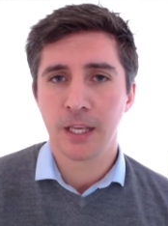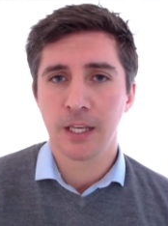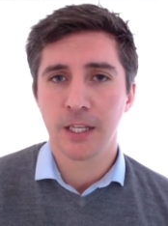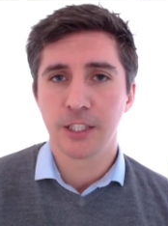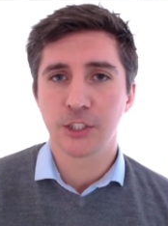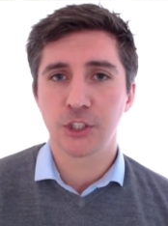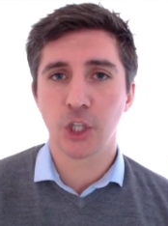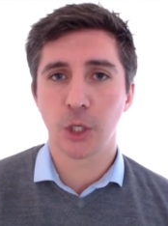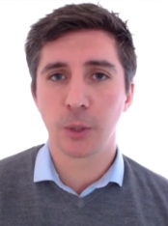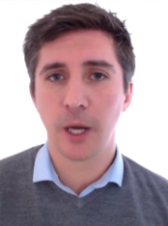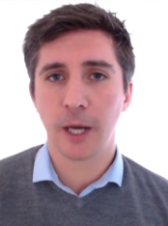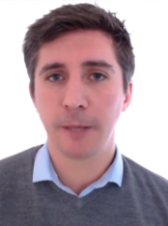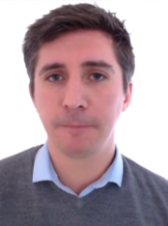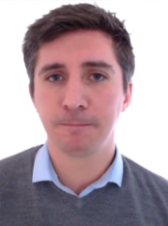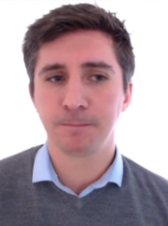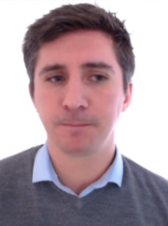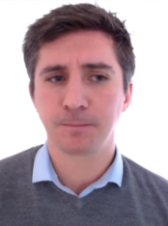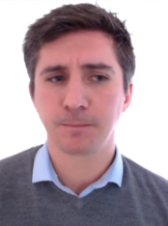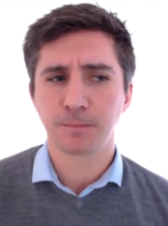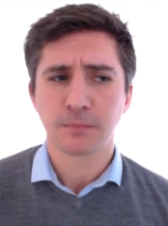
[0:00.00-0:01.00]
So
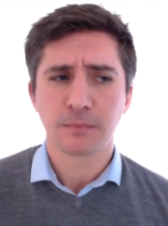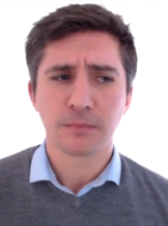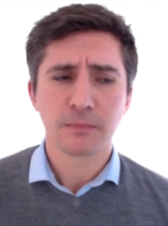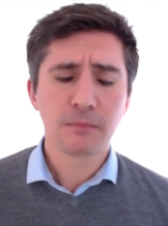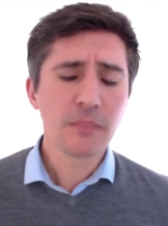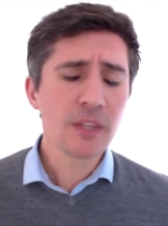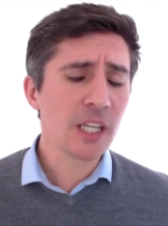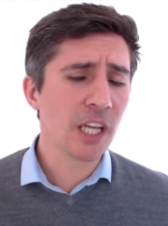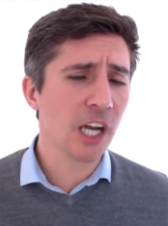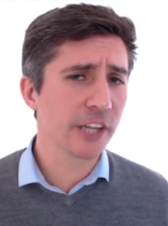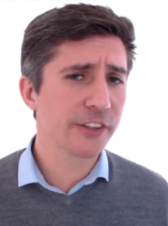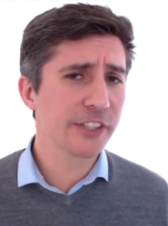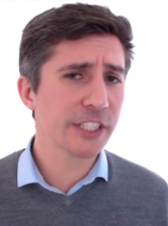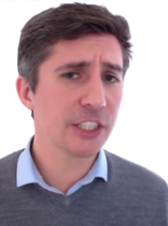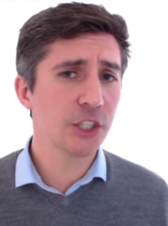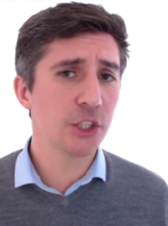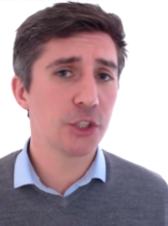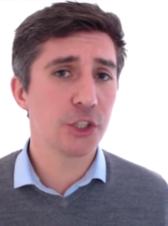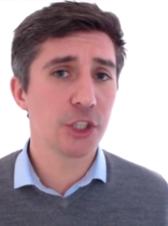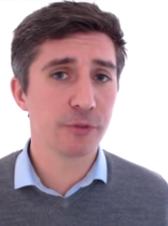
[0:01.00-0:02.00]
um, I think
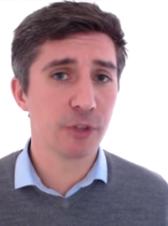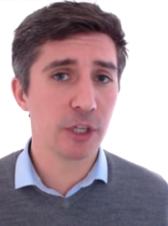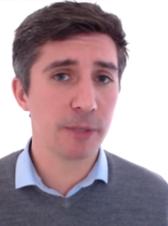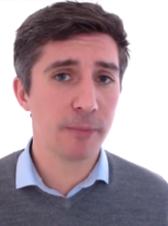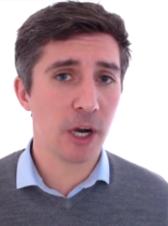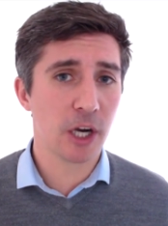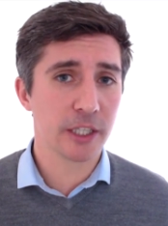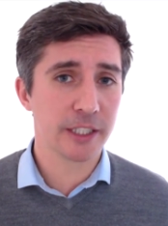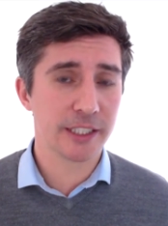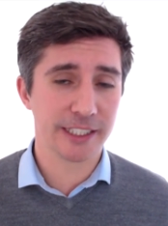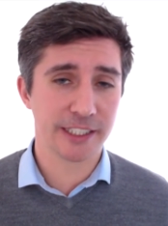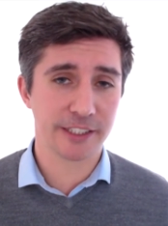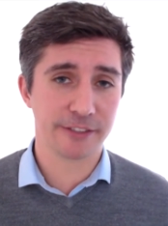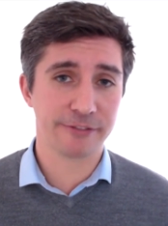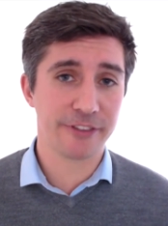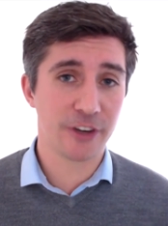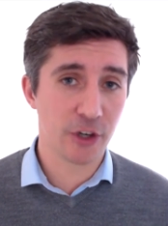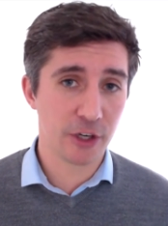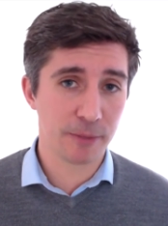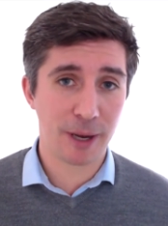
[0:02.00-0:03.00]
YouTube remarketing is a
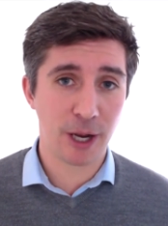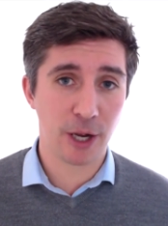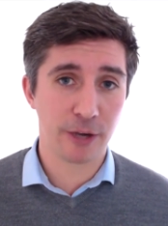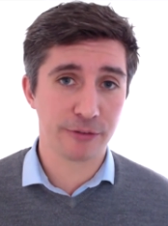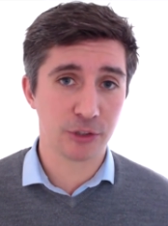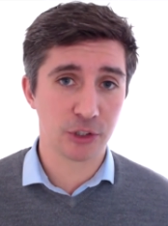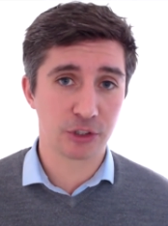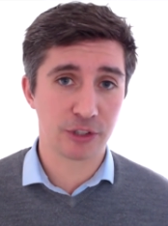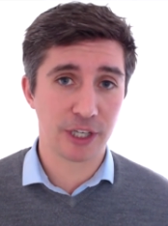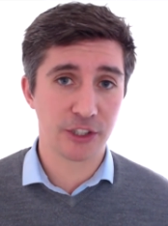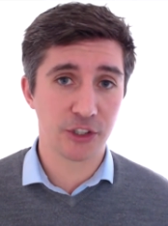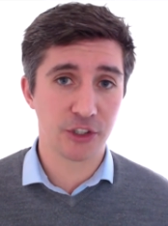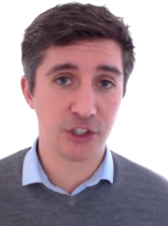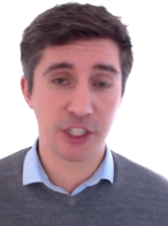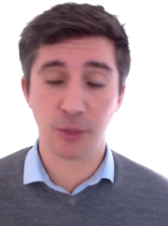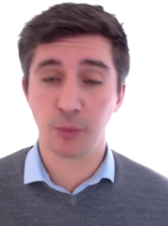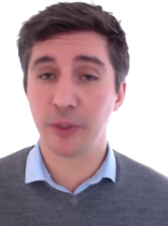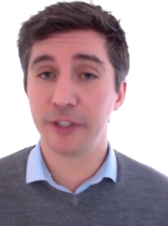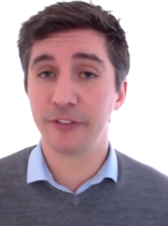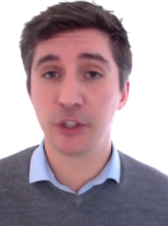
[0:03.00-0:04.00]
very powerful strategy.
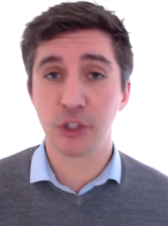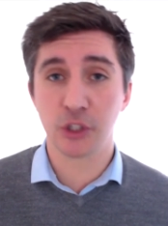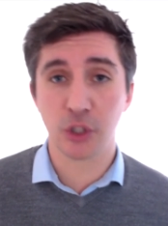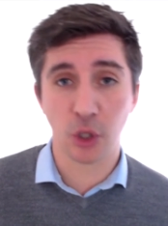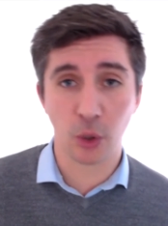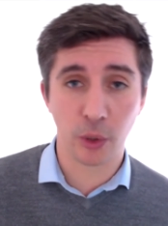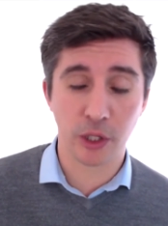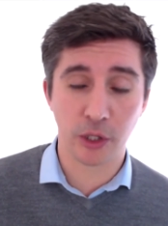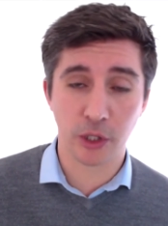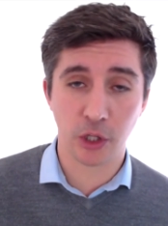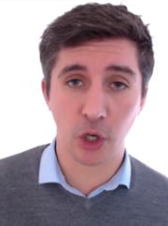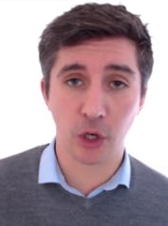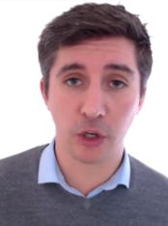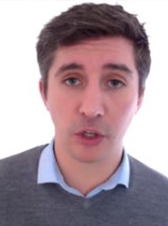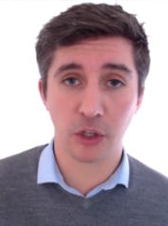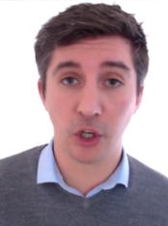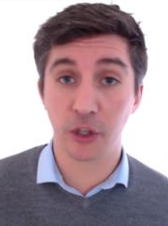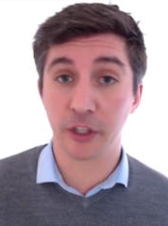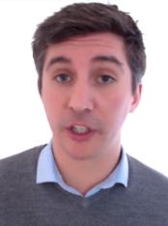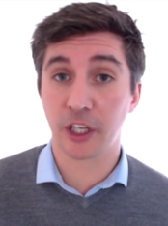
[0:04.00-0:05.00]
We've used that with a
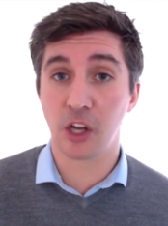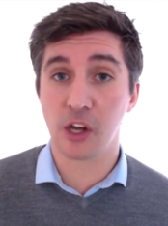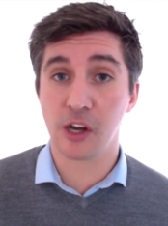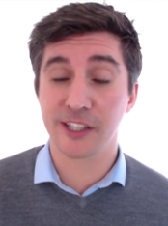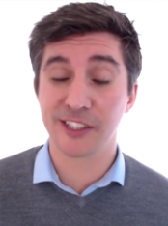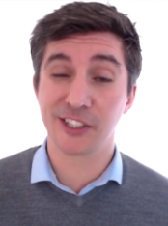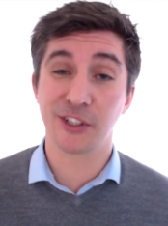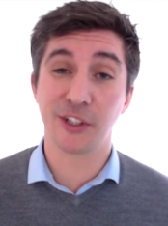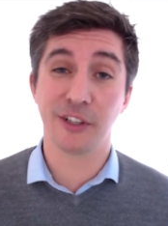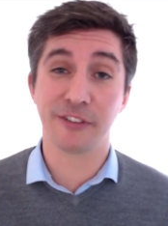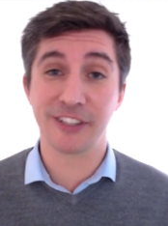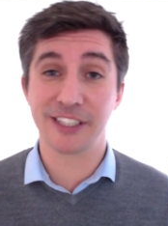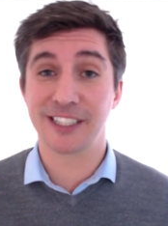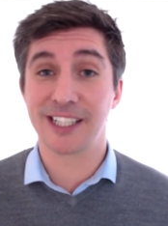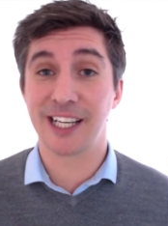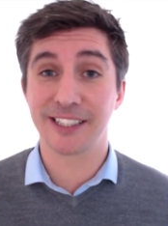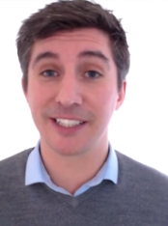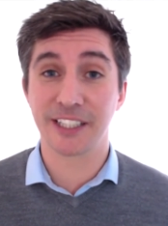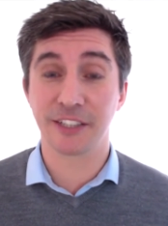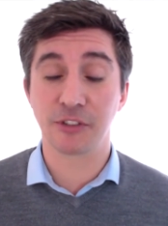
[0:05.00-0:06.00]
lot of clients and got
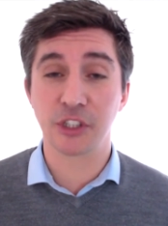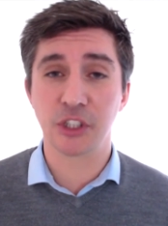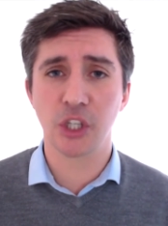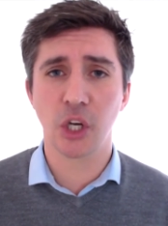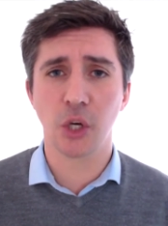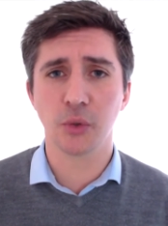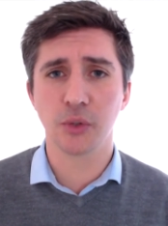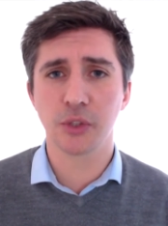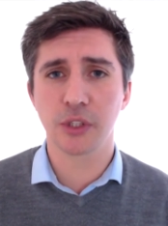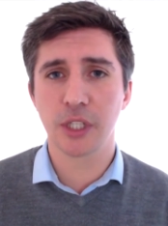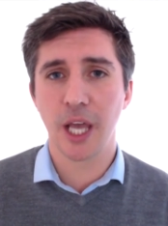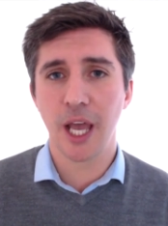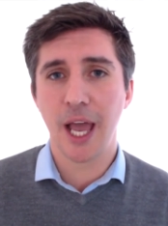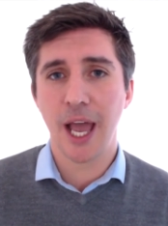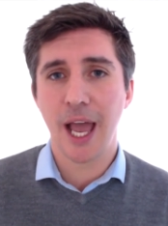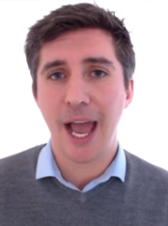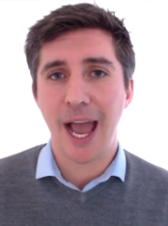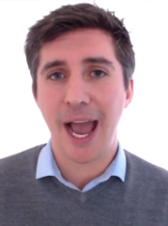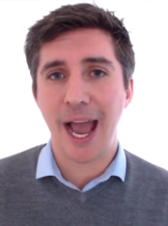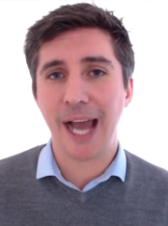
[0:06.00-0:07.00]
fantastic results.
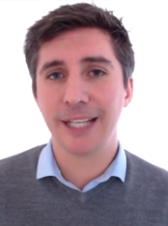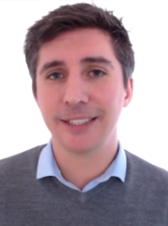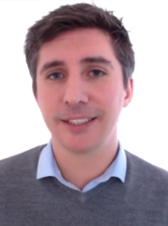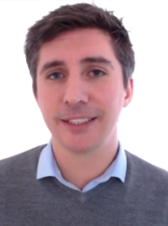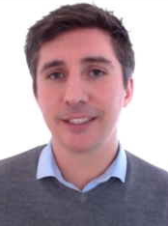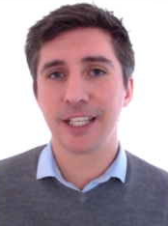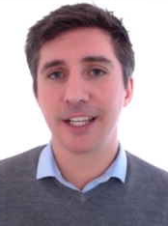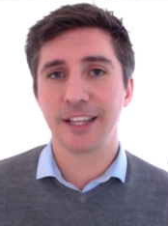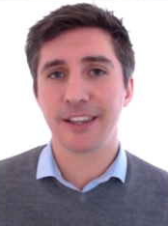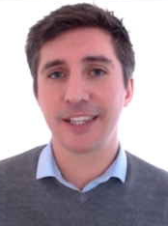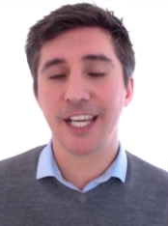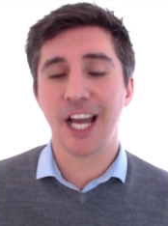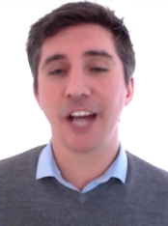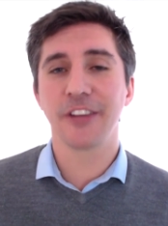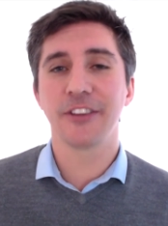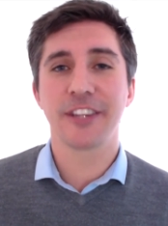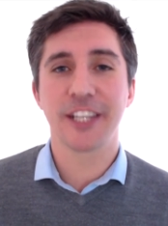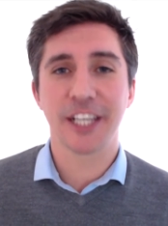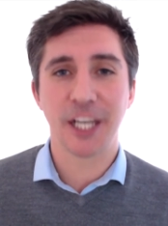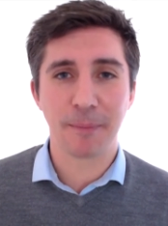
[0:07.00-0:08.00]
And the
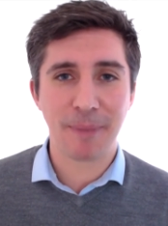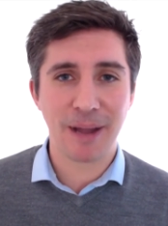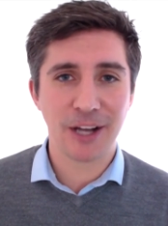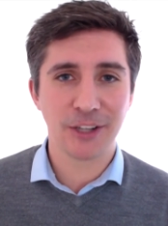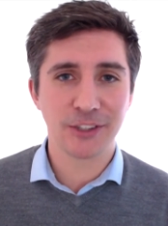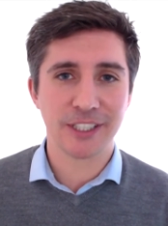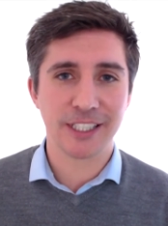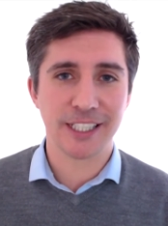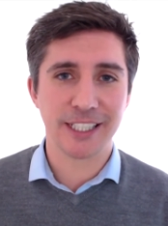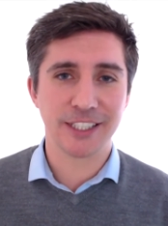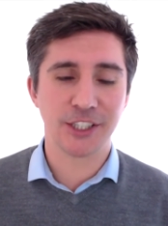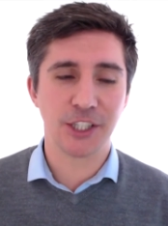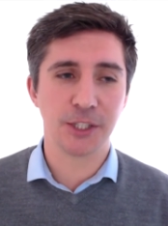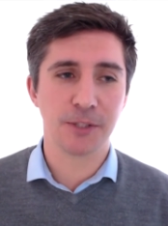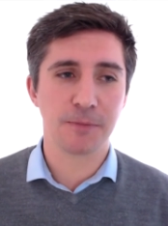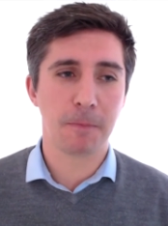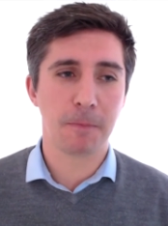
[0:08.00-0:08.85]
other thing about it is that